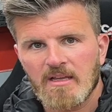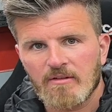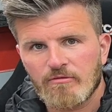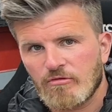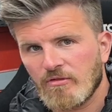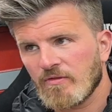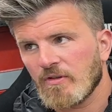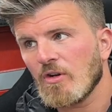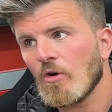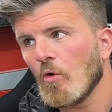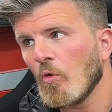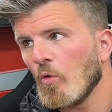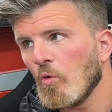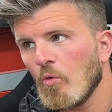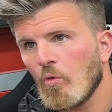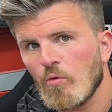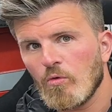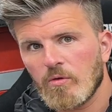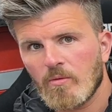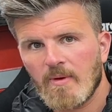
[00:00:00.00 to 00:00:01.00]
I've driven
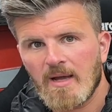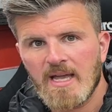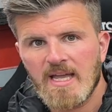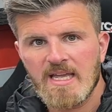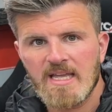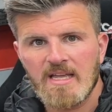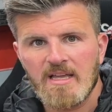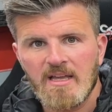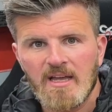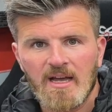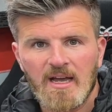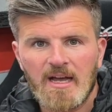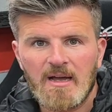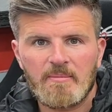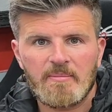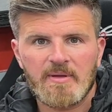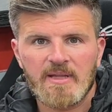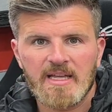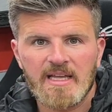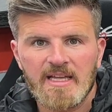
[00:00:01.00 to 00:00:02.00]
all the way
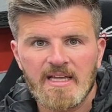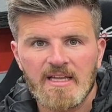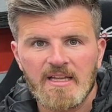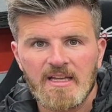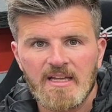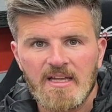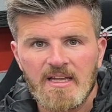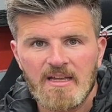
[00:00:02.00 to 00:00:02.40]
up here,